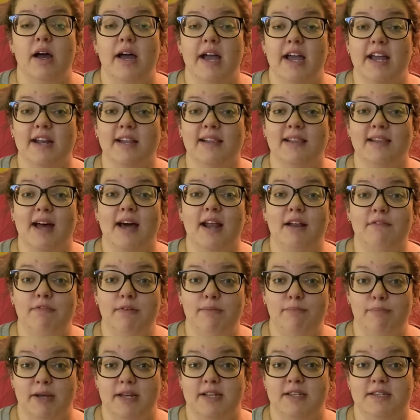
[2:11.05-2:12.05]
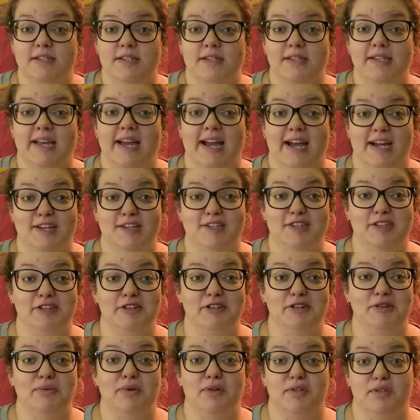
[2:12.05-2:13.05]
And a lot of it basically has to
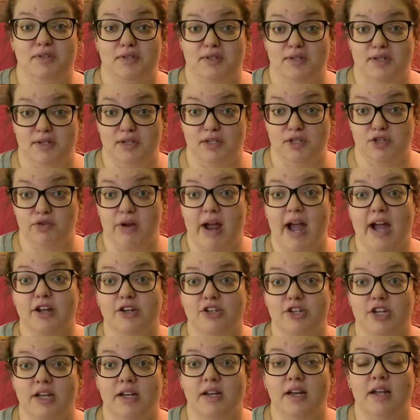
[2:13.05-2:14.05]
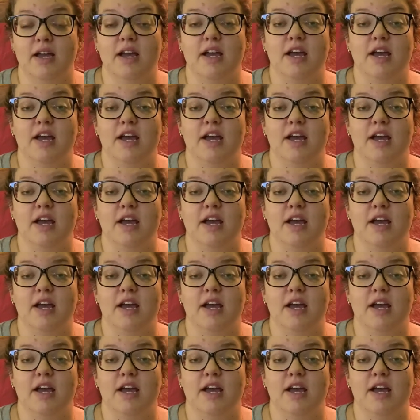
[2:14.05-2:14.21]
do with distraction.